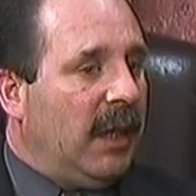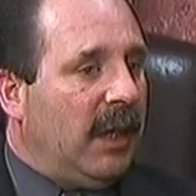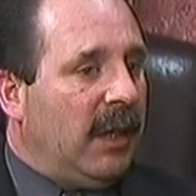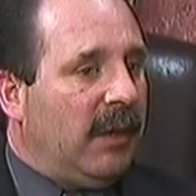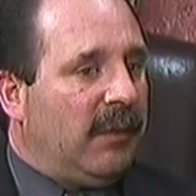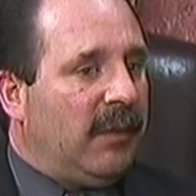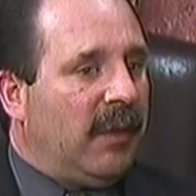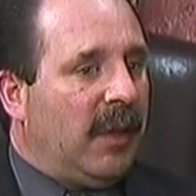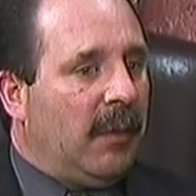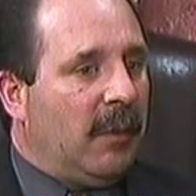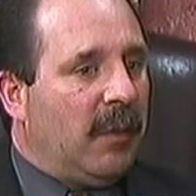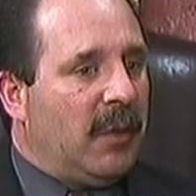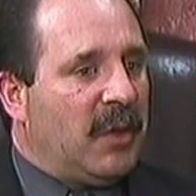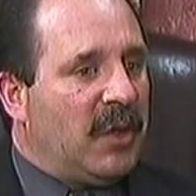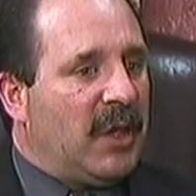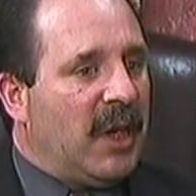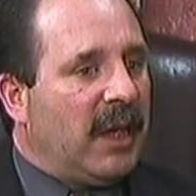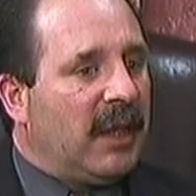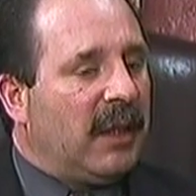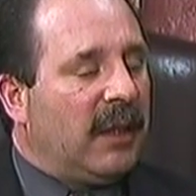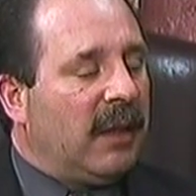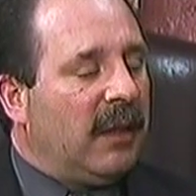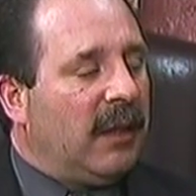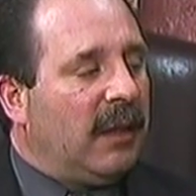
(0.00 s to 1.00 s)
If they
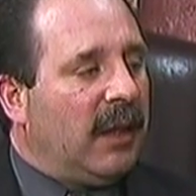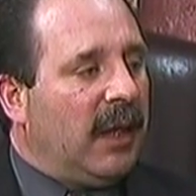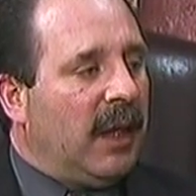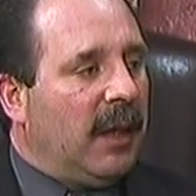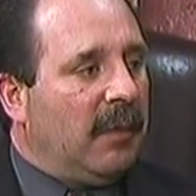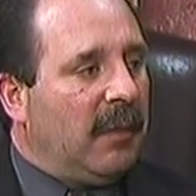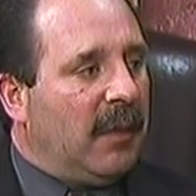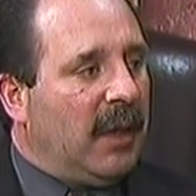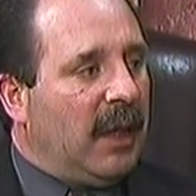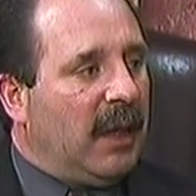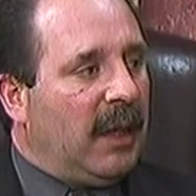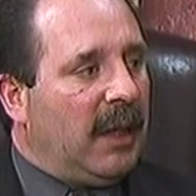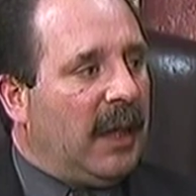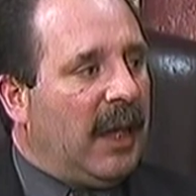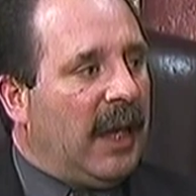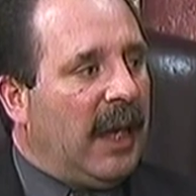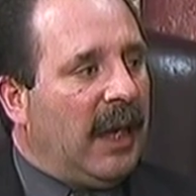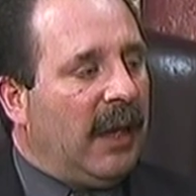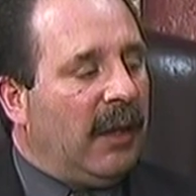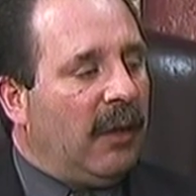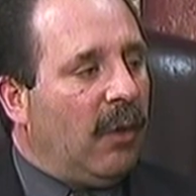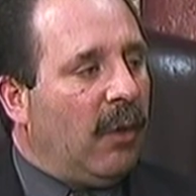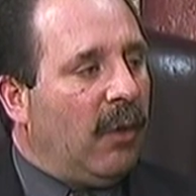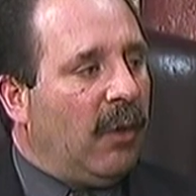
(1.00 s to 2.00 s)
reject the claim, then it
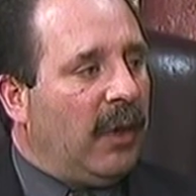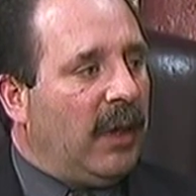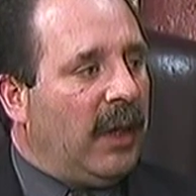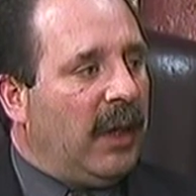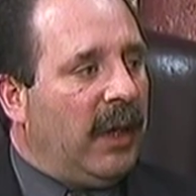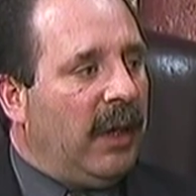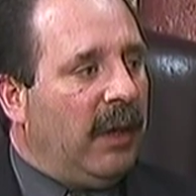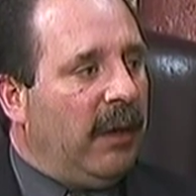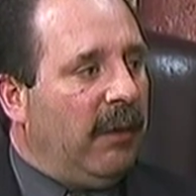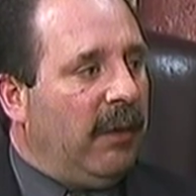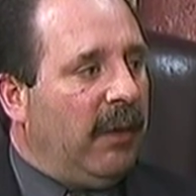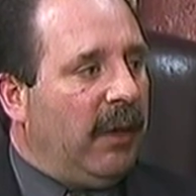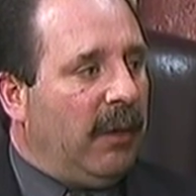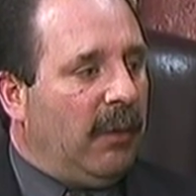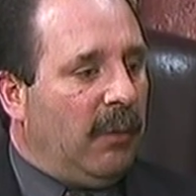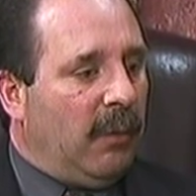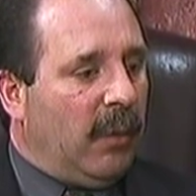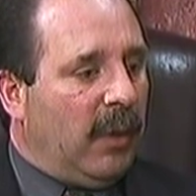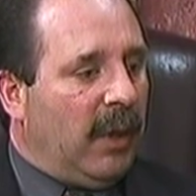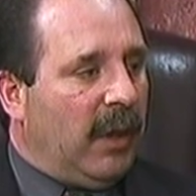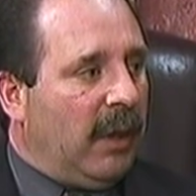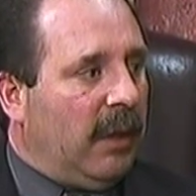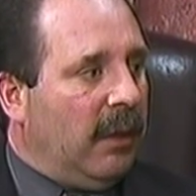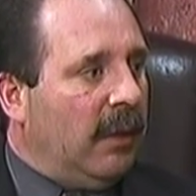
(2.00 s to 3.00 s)
can go to hearing
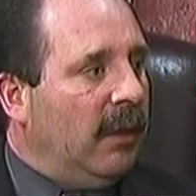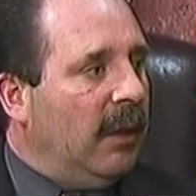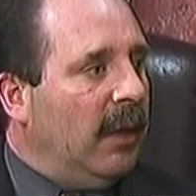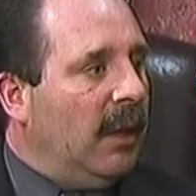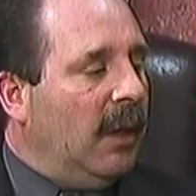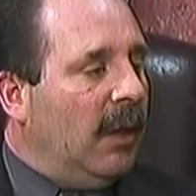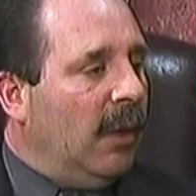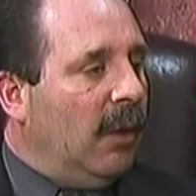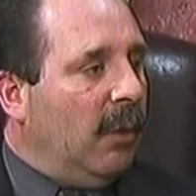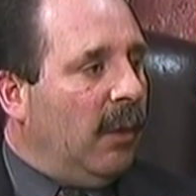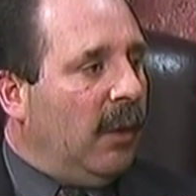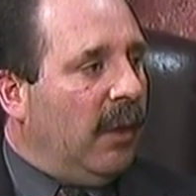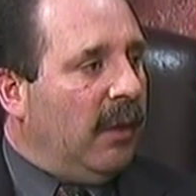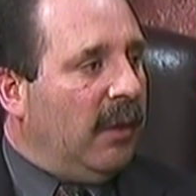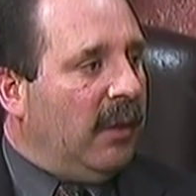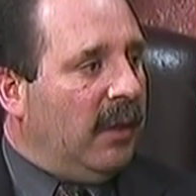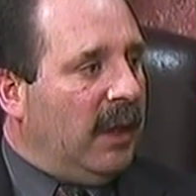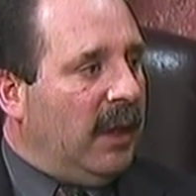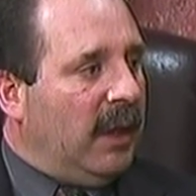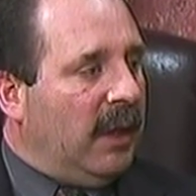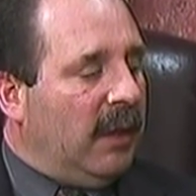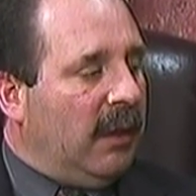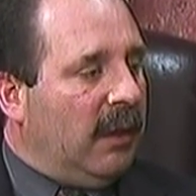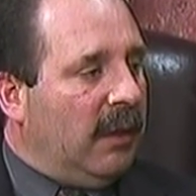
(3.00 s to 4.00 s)
where
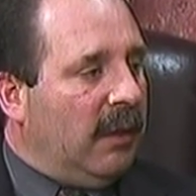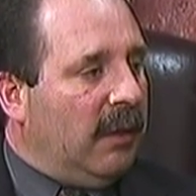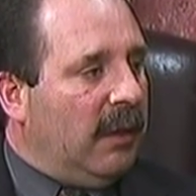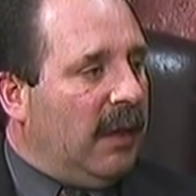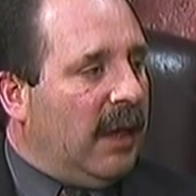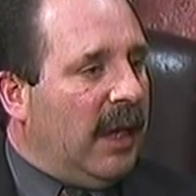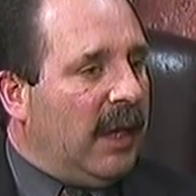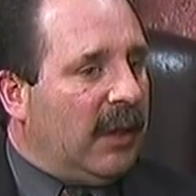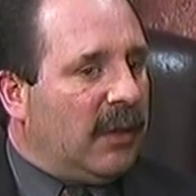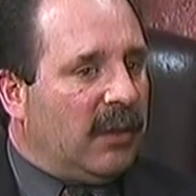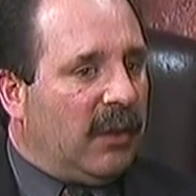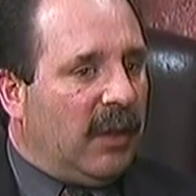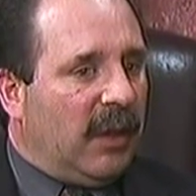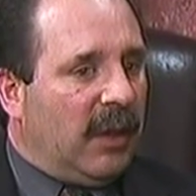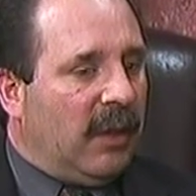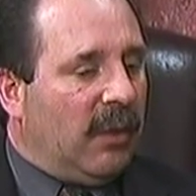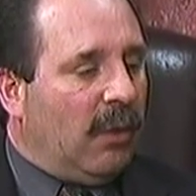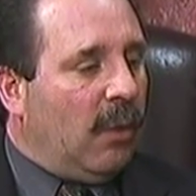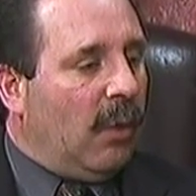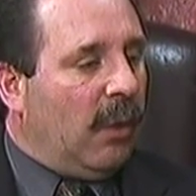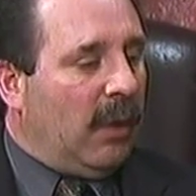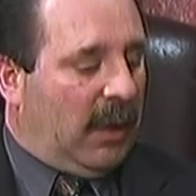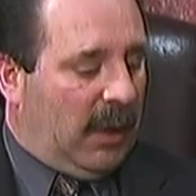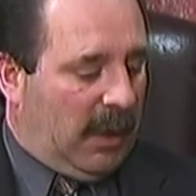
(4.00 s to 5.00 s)
the actually the
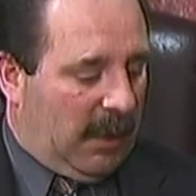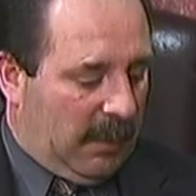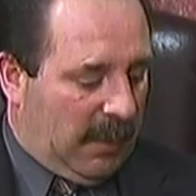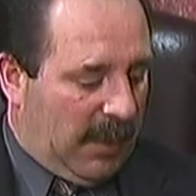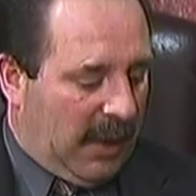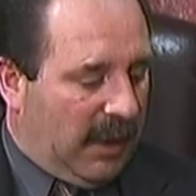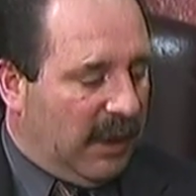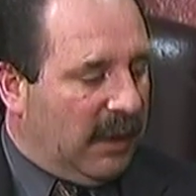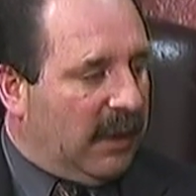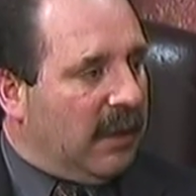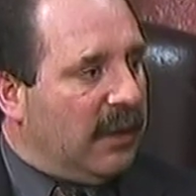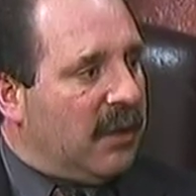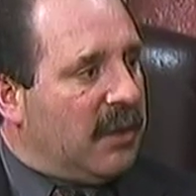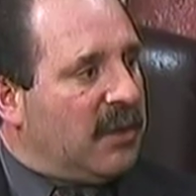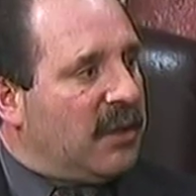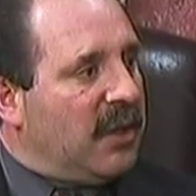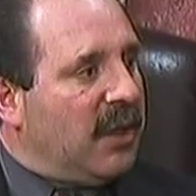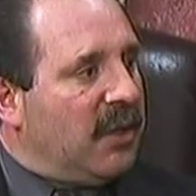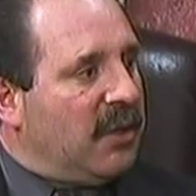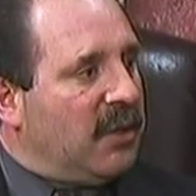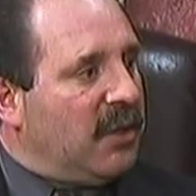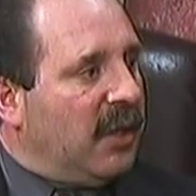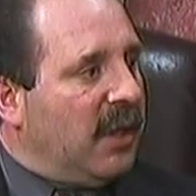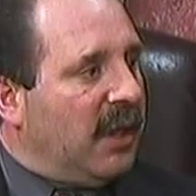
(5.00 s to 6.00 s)
court can make the
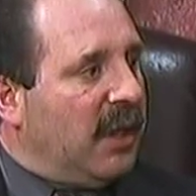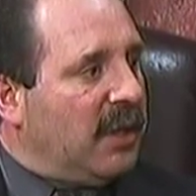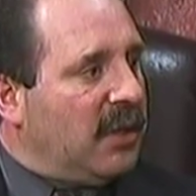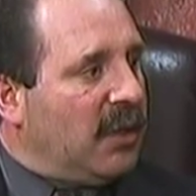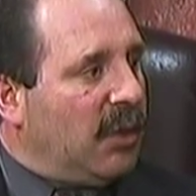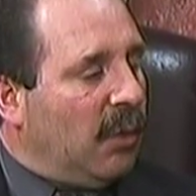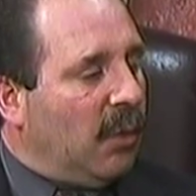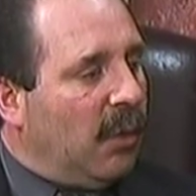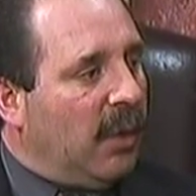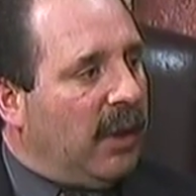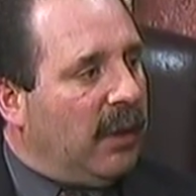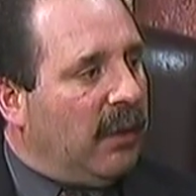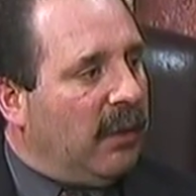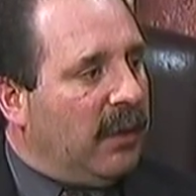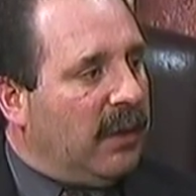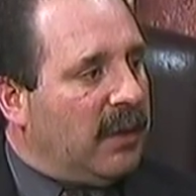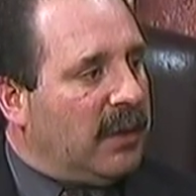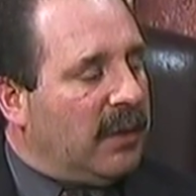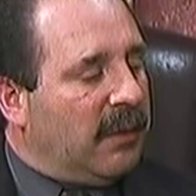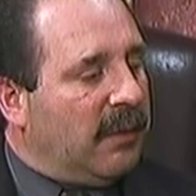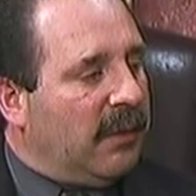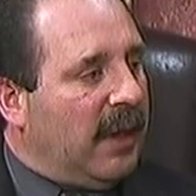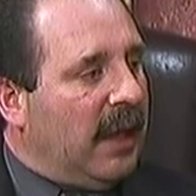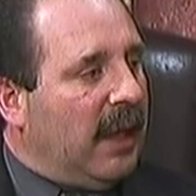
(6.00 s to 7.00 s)
decision as to whether
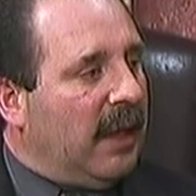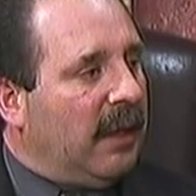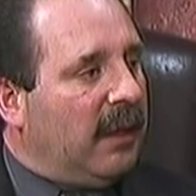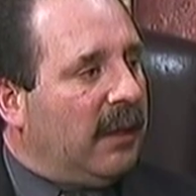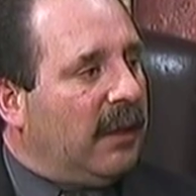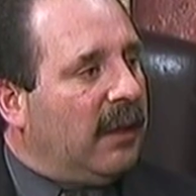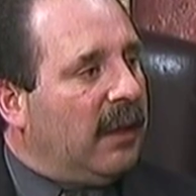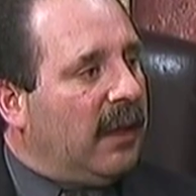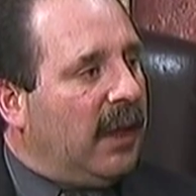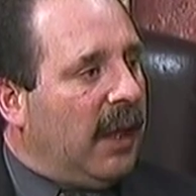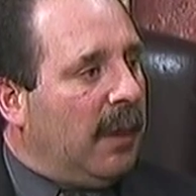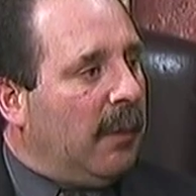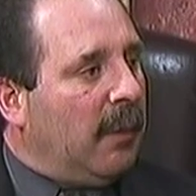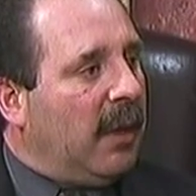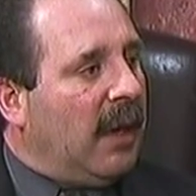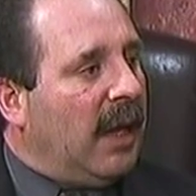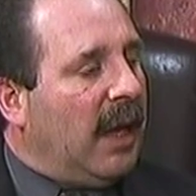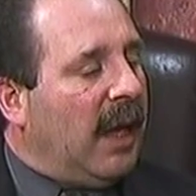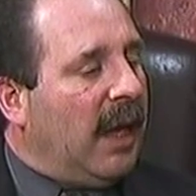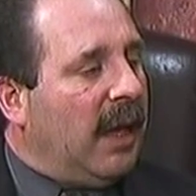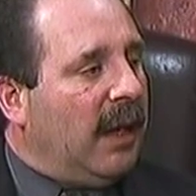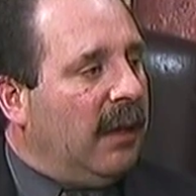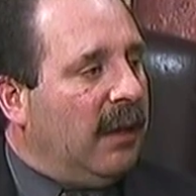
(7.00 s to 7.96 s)
it's a valid claim or not.